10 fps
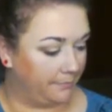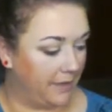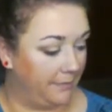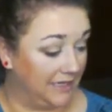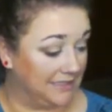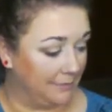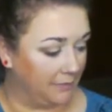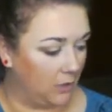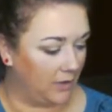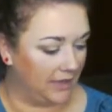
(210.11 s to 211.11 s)
big dip
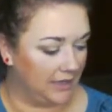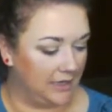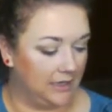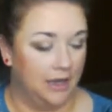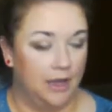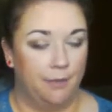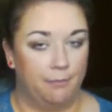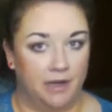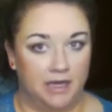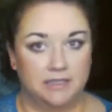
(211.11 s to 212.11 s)
going in it,
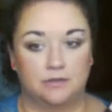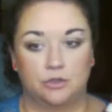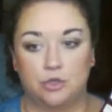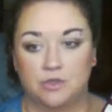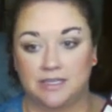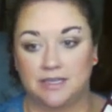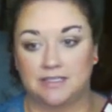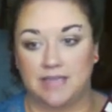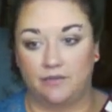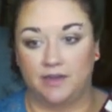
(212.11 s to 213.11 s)
but using this
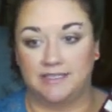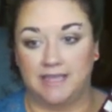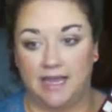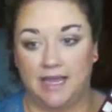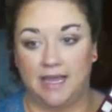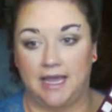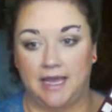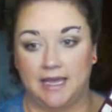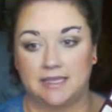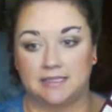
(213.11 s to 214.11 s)
every day
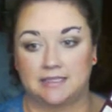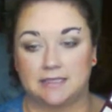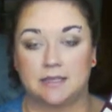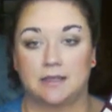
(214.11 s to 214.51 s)
as